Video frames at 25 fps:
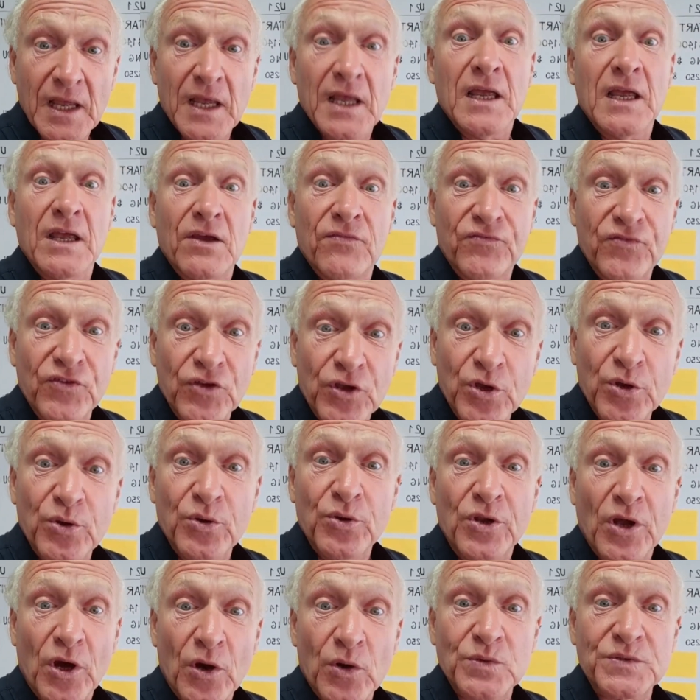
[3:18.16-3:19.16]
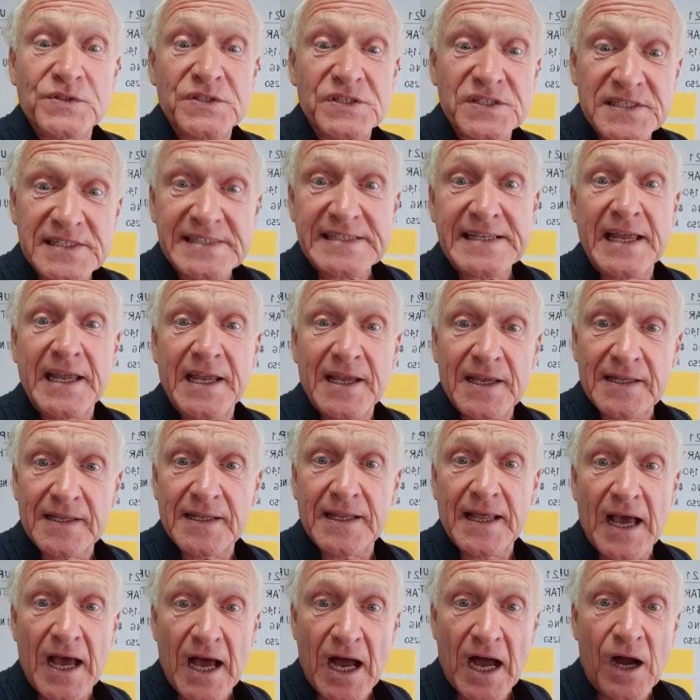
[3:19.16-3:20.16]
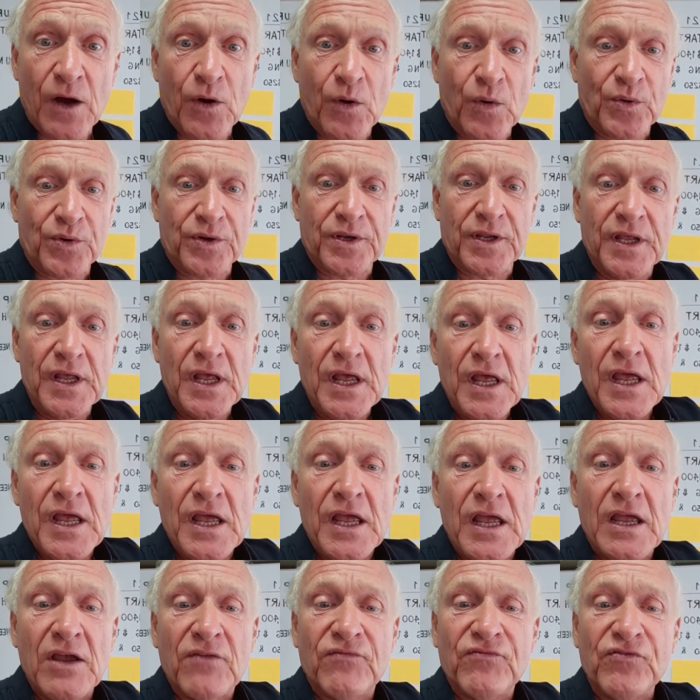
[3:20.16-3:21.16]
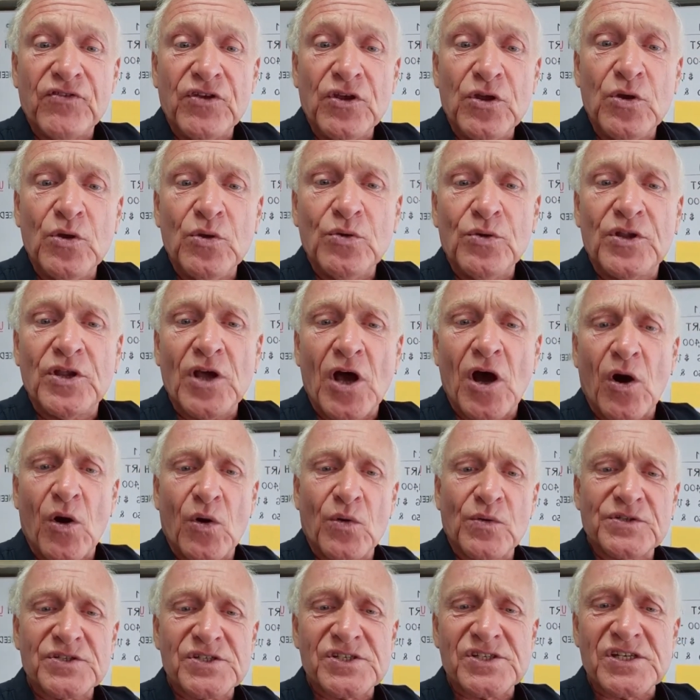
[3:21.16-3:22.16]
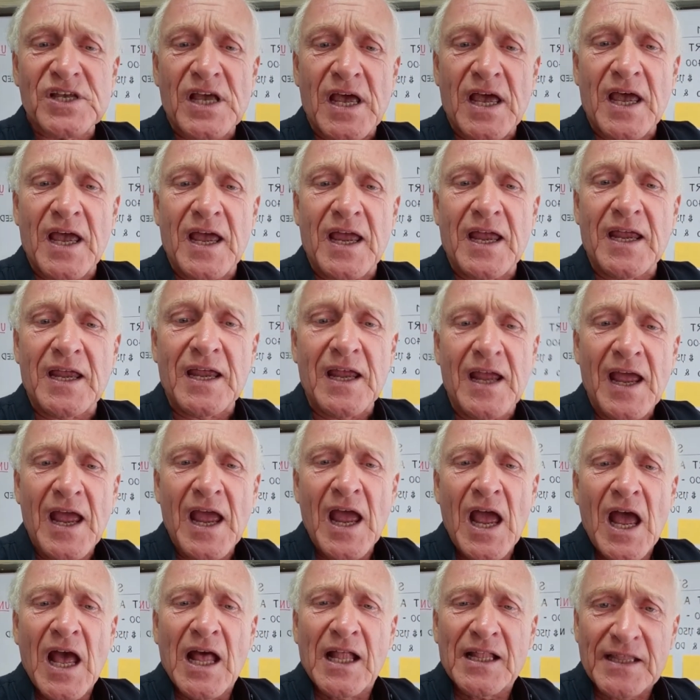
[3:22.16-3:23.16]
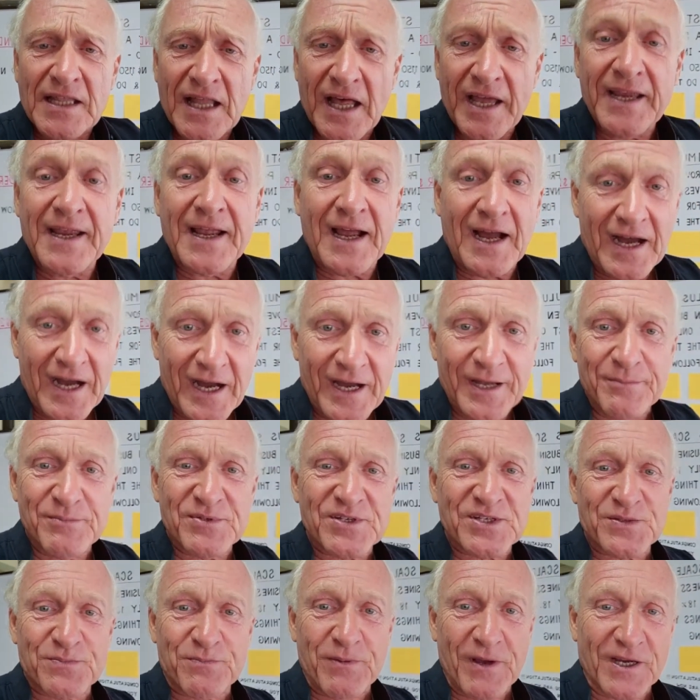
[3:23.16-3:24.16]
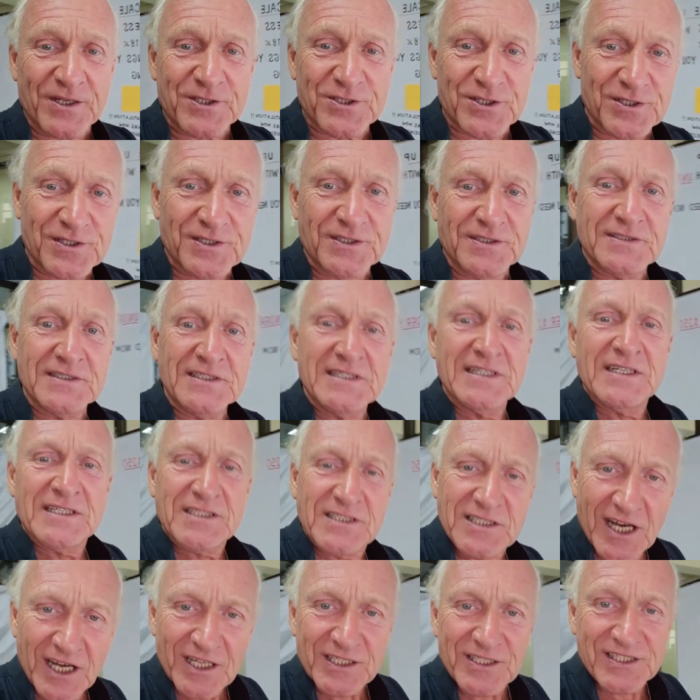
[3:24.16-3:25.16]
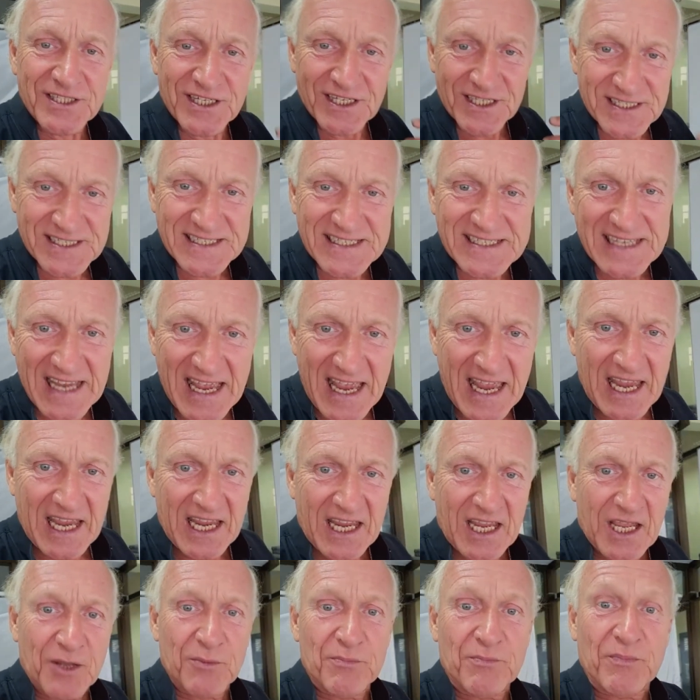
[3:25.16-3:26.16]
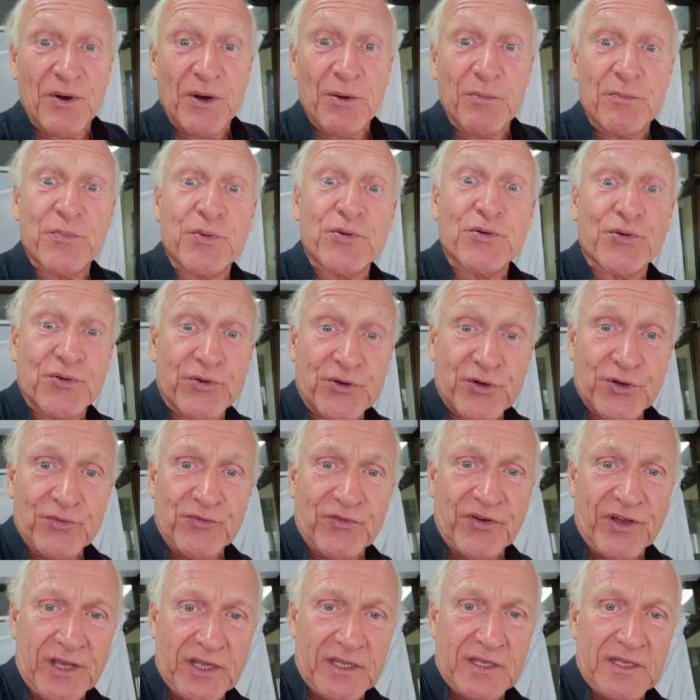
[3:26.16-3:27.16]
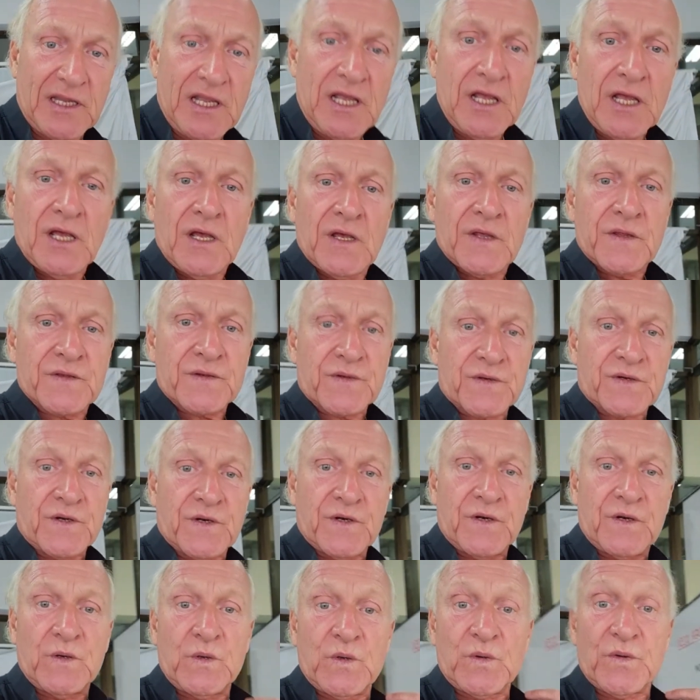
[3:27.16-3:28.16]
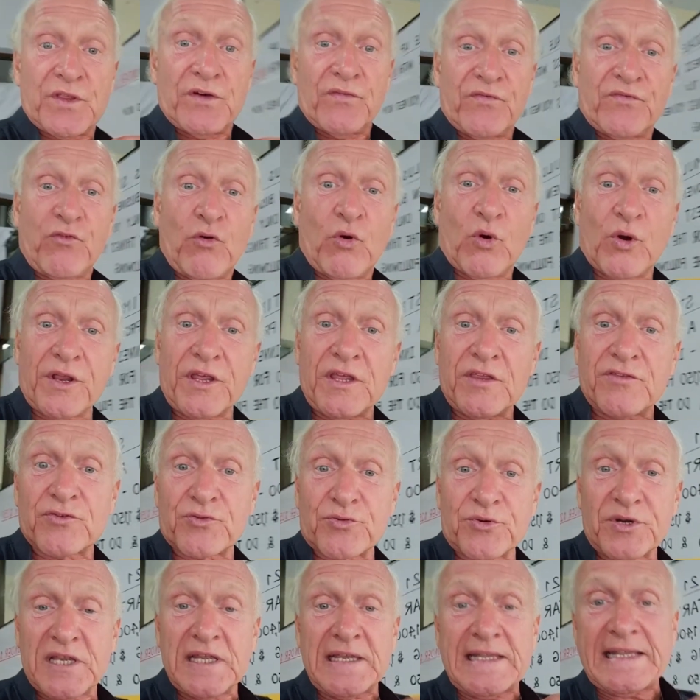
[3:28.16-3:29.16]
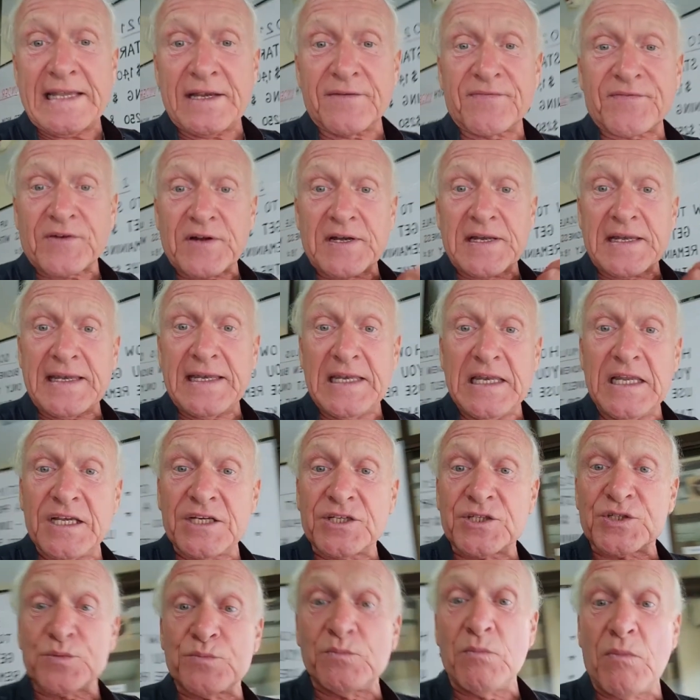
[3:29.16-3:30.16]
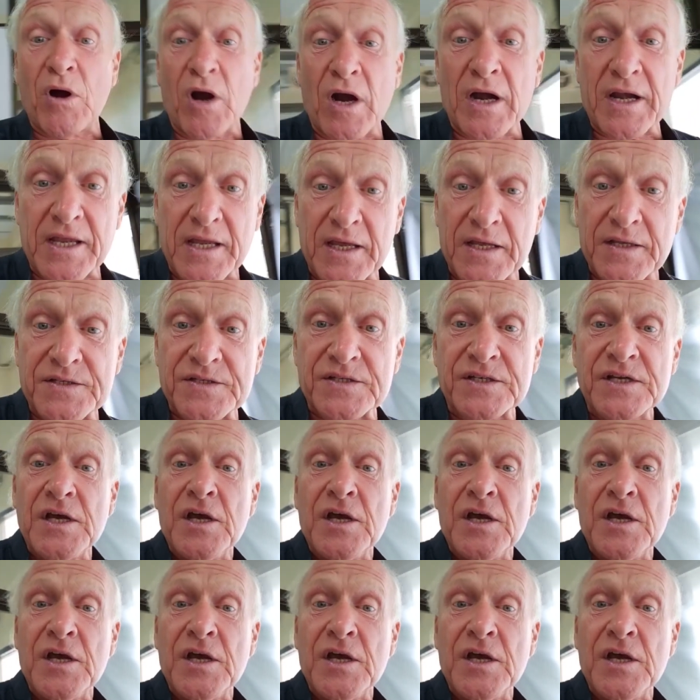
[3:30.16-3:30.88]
if you don't stand out, if you don't say, like, I'm special, not just saying it, but prove it through the 43 different niche markets.